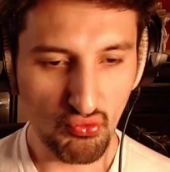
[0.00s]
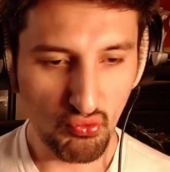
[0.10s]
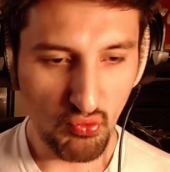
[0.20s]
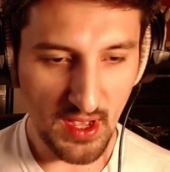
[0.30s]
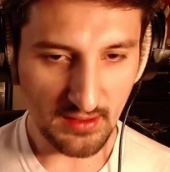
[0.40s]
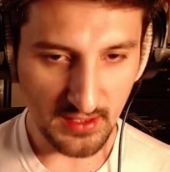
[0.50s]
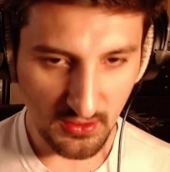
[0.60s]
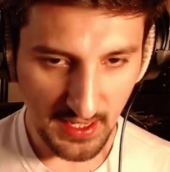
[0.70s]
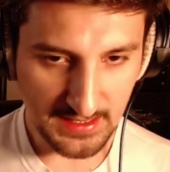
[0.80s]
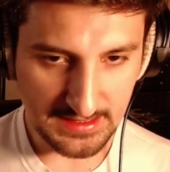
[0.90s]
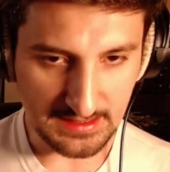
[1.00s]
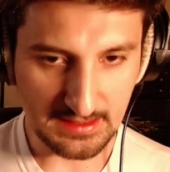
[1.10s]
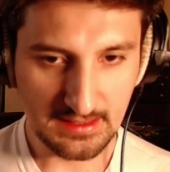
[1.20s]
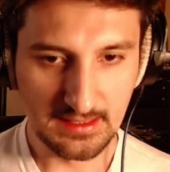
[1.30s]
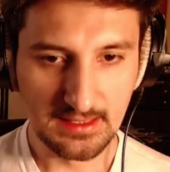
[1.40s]
well
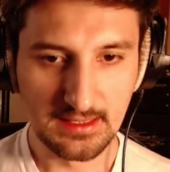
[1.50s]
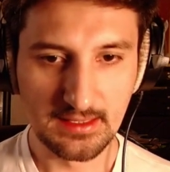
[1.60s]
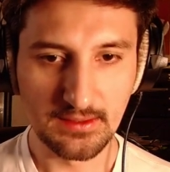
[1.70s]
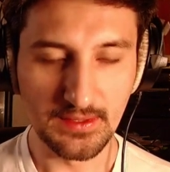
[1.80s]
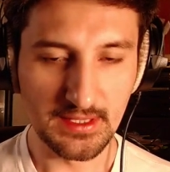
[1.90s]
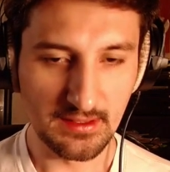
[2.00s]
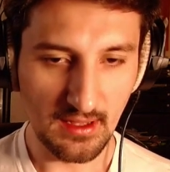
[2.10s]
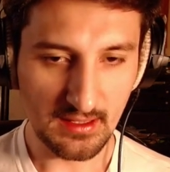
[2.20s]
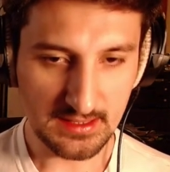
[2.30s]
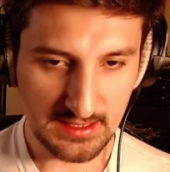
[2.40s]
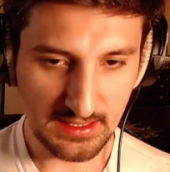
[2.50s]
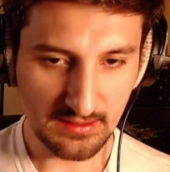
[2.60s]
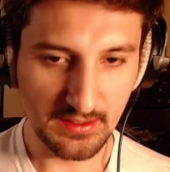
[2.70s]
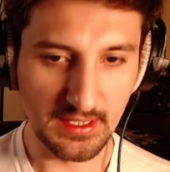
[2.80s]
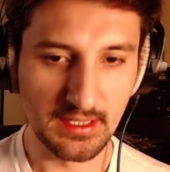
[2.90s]
acquainted with Locke's
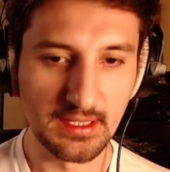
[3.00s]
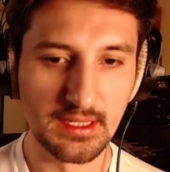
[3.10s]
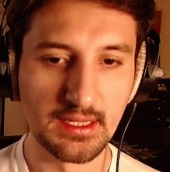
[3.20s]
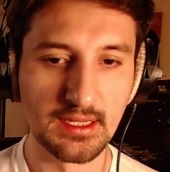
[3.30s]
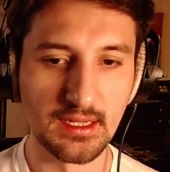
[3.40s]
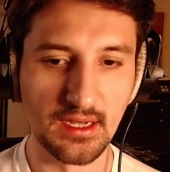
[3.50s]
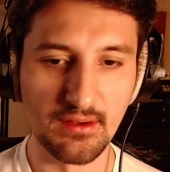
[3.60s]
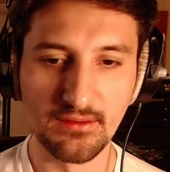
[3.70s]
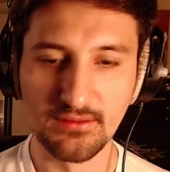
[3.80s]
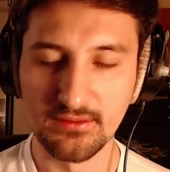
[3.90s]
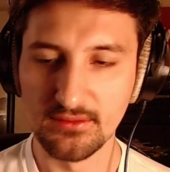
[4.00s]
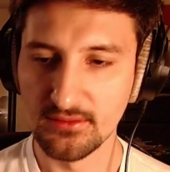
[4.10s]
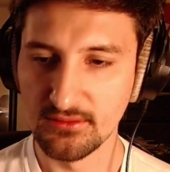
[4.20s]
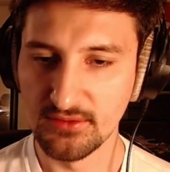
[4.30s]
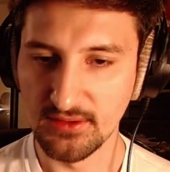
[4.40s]
theory of
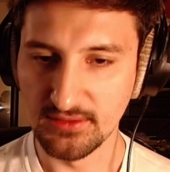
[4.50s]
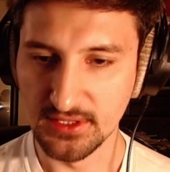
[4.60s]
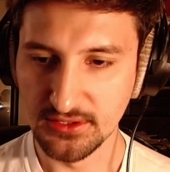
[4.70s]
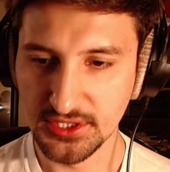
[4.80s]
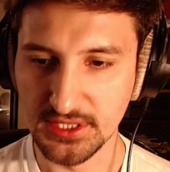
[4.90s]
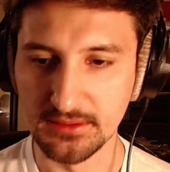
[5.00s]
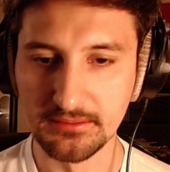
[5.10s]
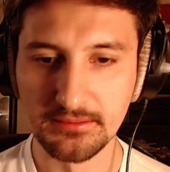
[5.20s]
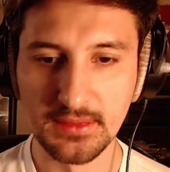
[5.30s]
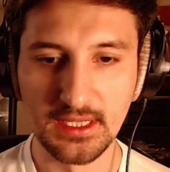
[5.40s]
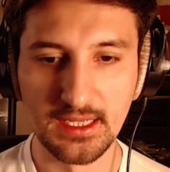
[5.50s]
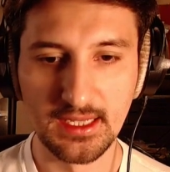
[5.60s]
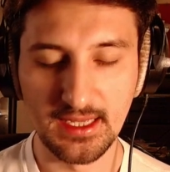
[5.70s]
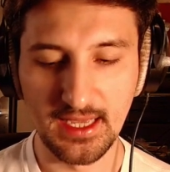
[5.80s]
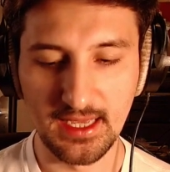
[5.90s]
revolution.
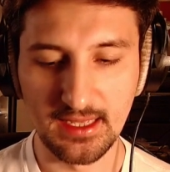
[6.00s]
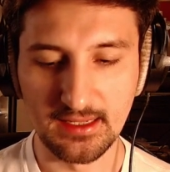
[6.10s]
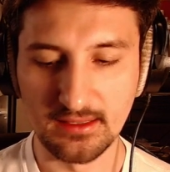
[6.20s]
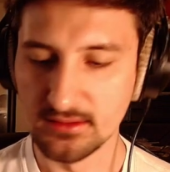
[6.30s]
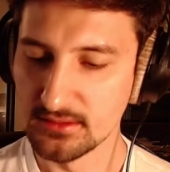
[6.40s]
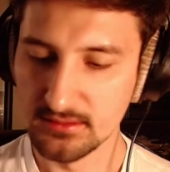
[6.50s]
And